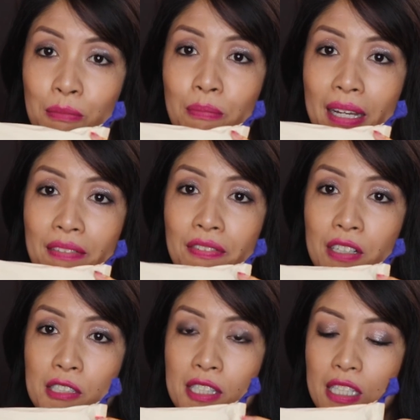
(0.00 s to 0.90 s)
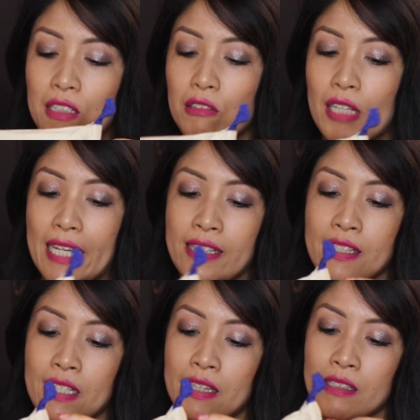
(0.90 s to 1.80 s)
My first
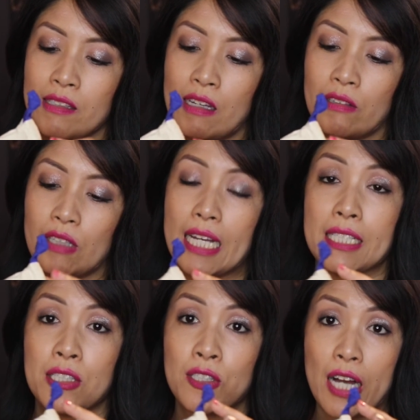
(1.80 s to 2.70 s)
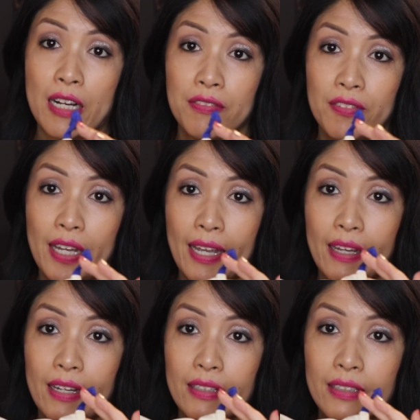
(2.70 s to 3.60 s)
glance at the sunglass shelf,
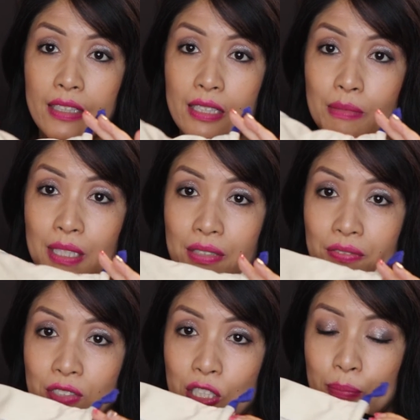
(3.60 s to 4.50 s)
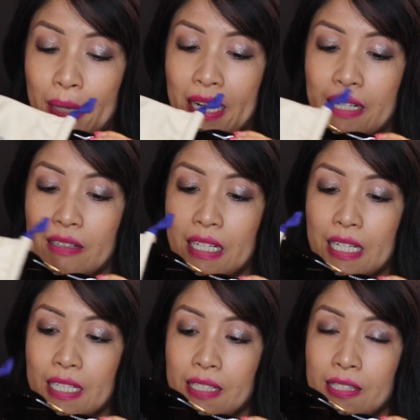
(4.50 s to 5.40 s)
and this was the first pair
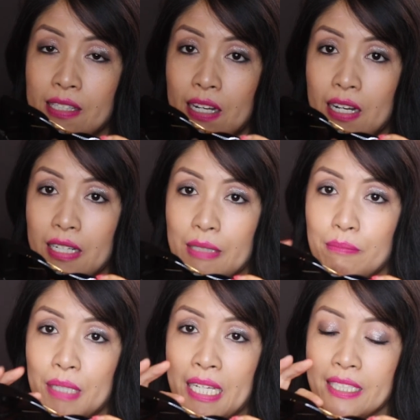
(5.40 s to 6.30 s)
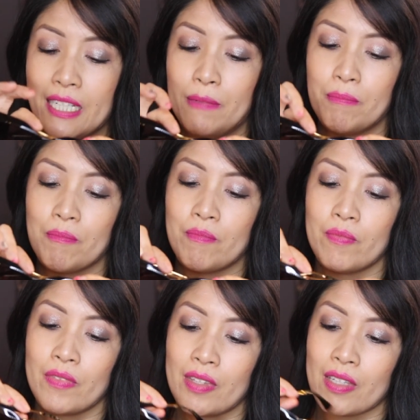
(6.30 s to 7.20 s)
I saw and picked up,
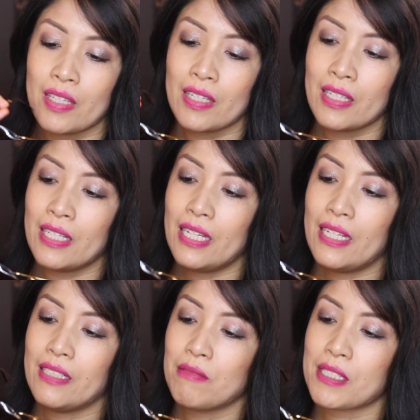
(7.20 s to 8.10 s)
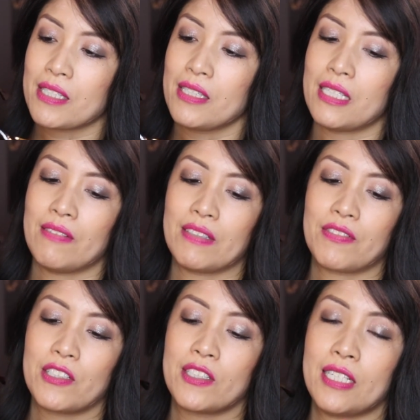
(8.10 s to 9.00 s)
and it was love at
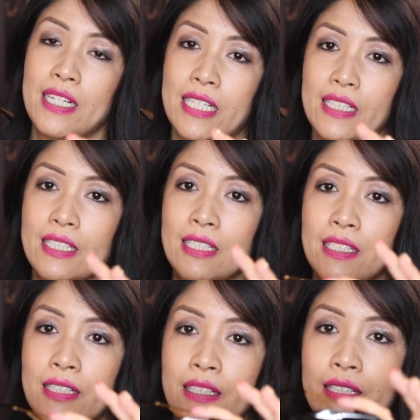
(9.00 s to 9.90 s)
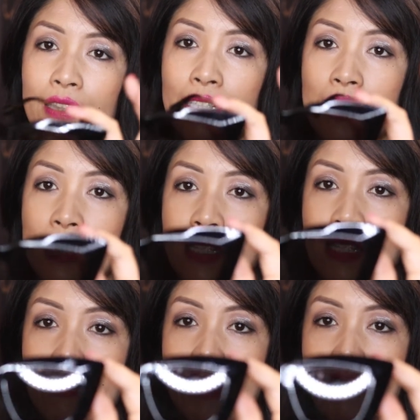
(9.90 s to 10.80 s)
first sight.
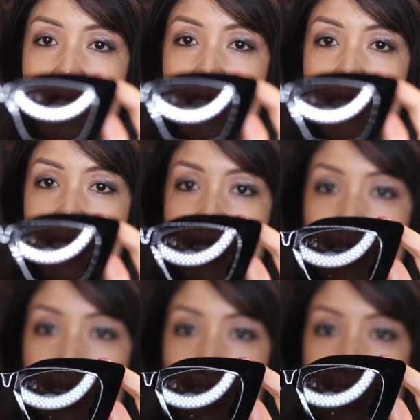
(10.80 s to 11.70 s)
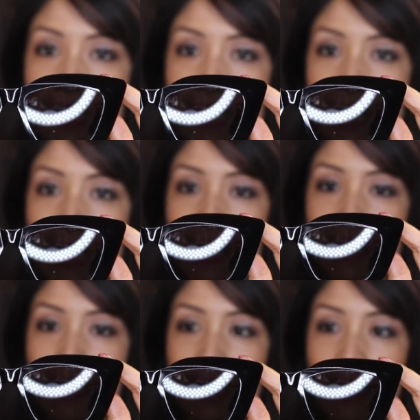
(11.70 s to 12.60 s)
So here they are. It's a classic cat
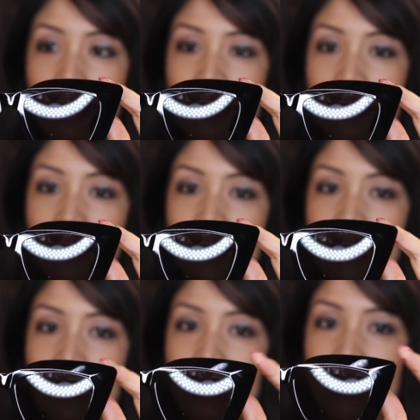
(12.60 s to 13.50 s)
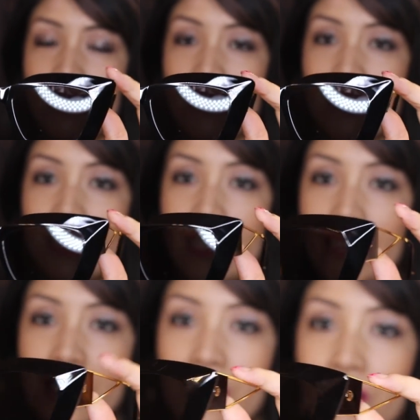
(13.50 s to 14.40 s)
eye. They are called
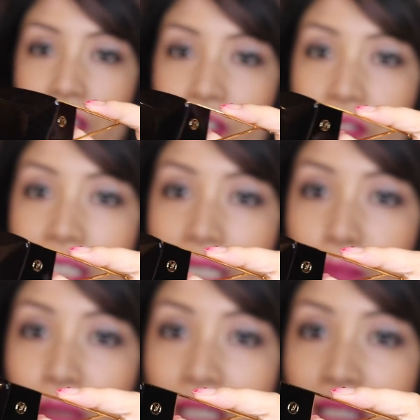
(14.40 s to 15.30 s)
Arizona Dream.